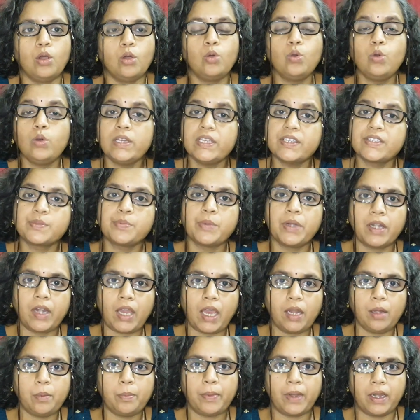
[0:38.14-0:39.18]
Who is
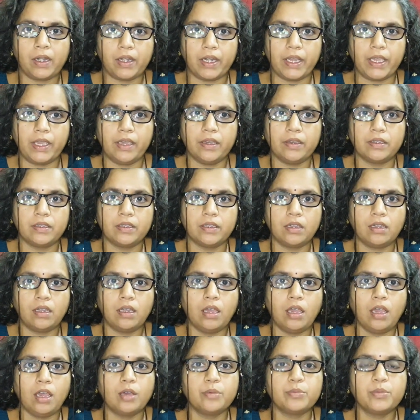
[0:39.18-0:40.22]
Mrinal Pande?
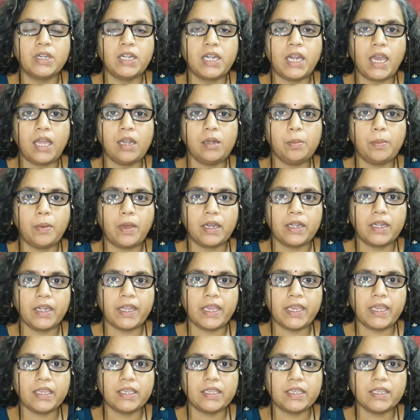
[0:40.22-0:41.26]
Mrinal
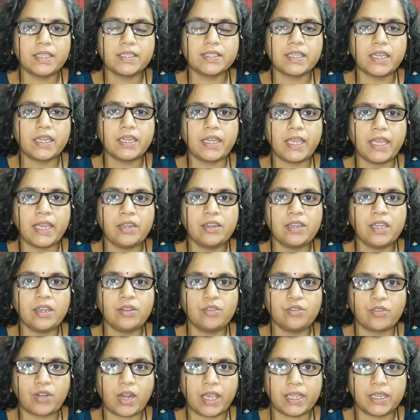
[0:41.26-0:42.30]
Pande is an
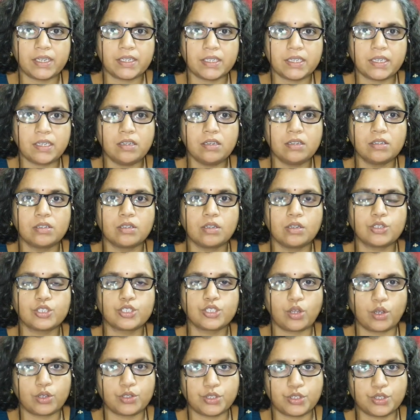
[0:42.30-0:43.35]
Indian writer,
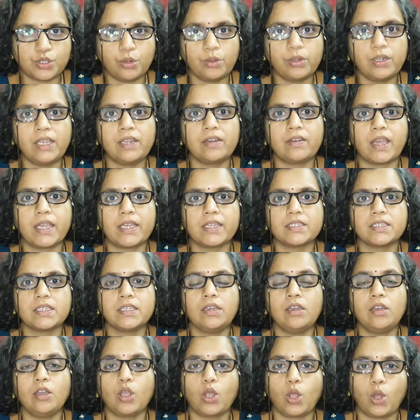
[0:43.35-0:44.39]
short story
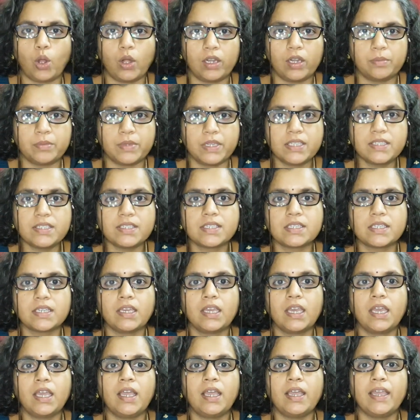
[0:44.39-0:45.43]
writer, columnist,
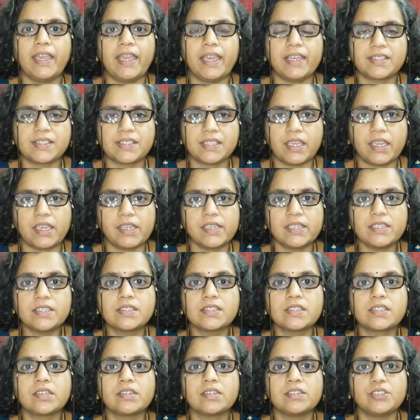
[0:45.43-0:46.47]

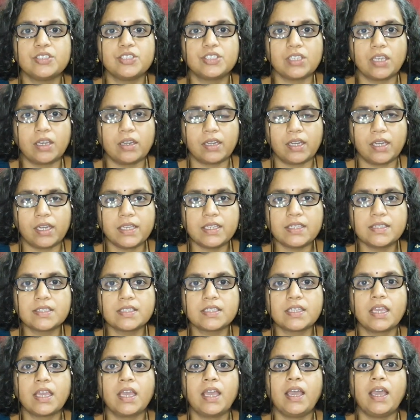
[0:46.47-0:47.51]
essayist,
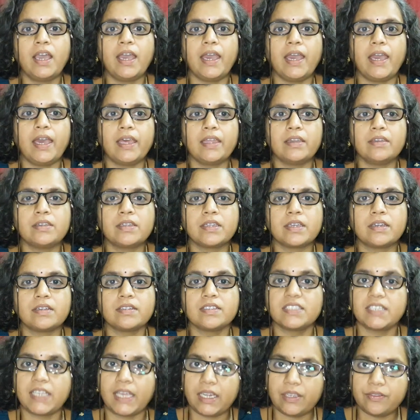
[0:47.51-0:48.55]
journalist and
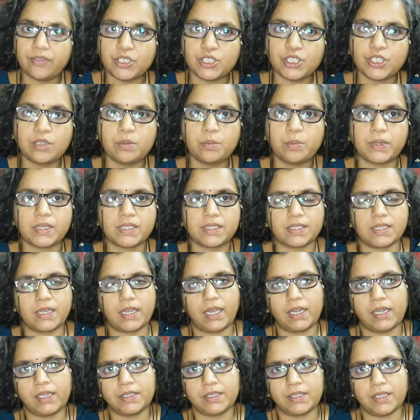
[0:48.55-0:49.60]
uh, television
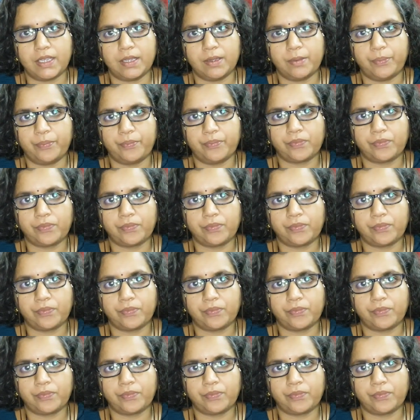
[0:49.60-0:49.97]
personality.